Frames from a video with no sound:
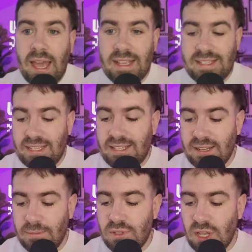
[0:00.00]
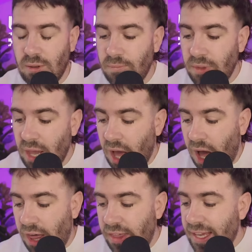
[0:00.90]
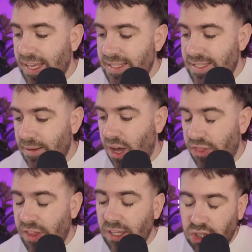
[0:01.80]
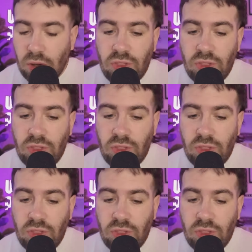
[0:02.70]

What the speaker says: a system. So I do